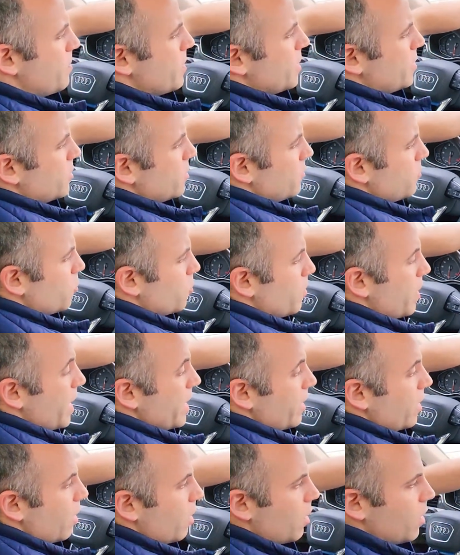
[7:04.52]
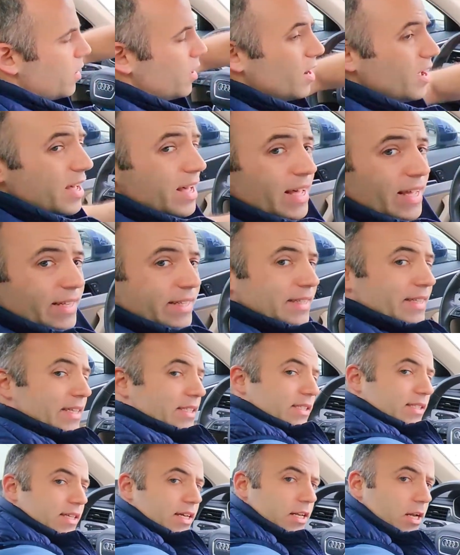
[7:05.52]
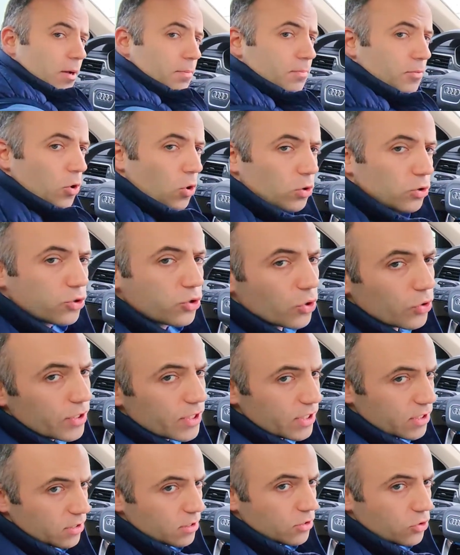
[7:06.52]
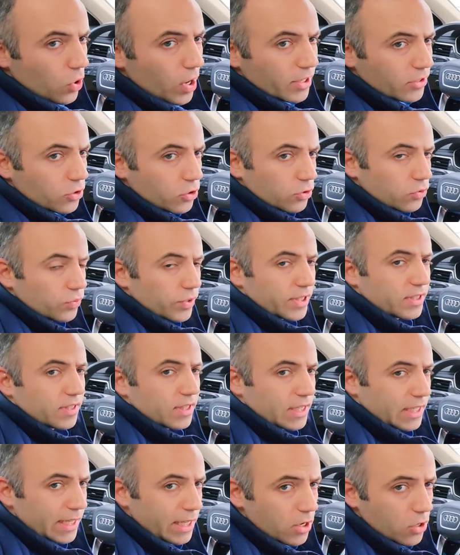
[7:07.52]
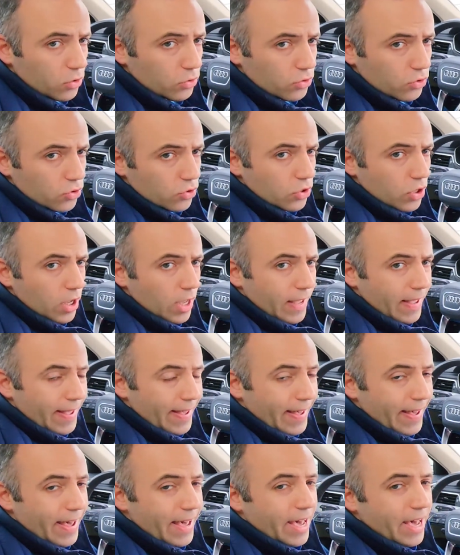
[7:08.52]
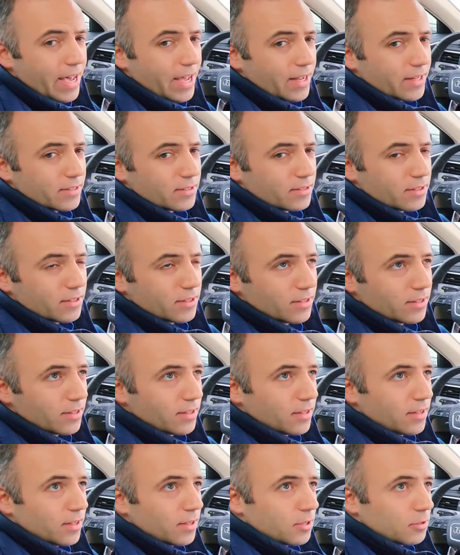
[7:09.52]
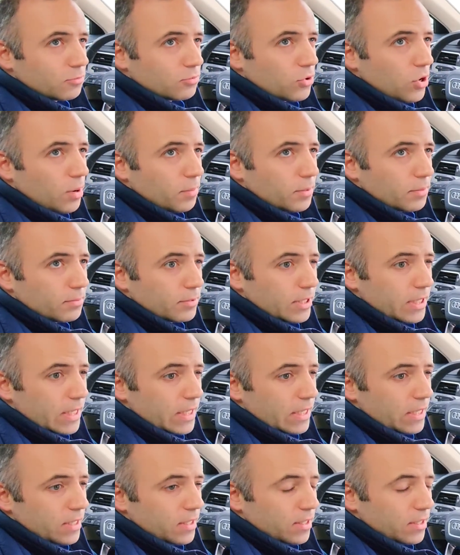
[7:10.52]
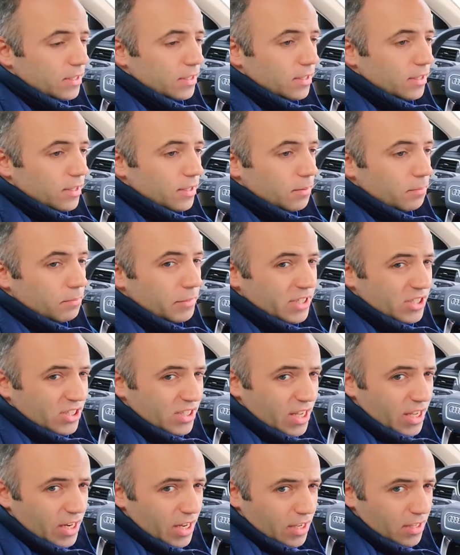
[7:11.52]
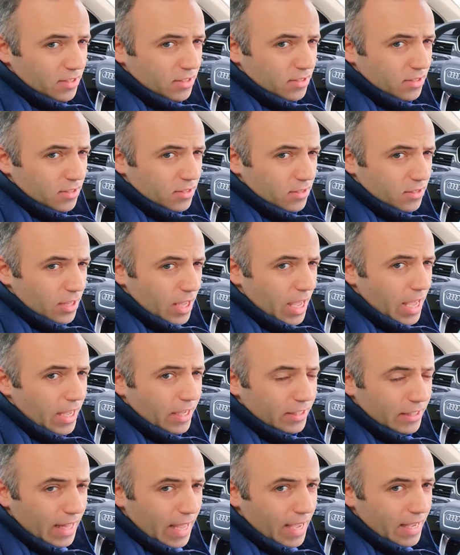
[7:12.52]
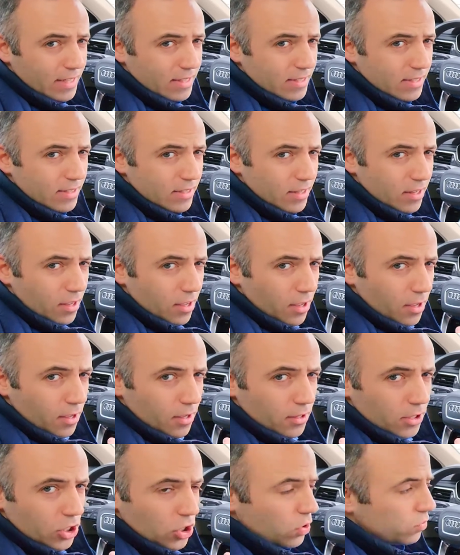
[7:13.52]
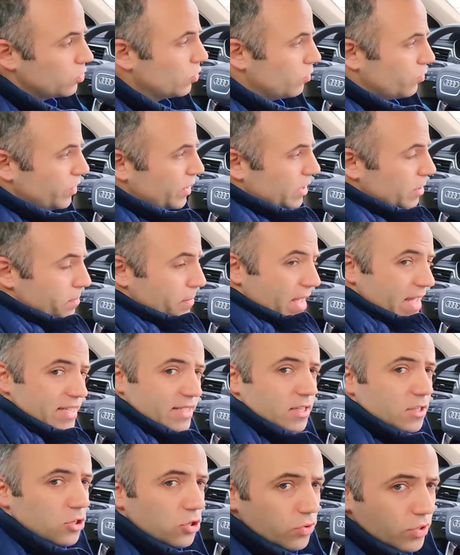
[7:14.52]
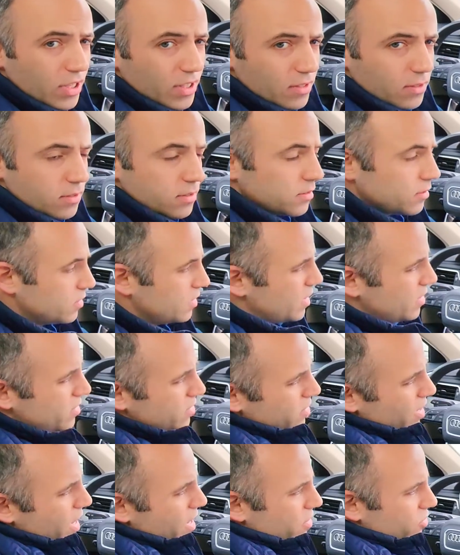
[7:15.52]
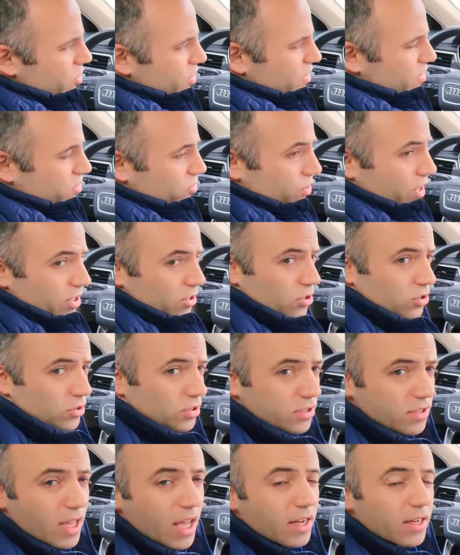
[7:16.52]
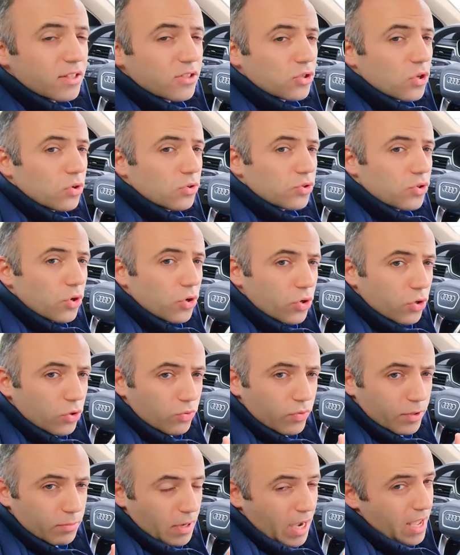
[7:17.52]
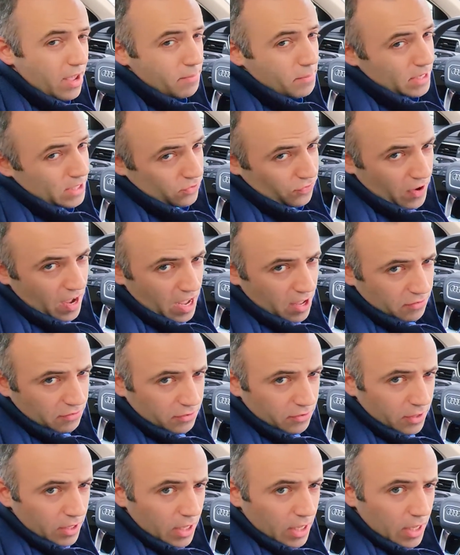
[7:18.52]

better for my car. This setup also is quite good with the Clios and probably Mercedes A-Class, with the basic units. They are just straight units. And it's also good with my MX-5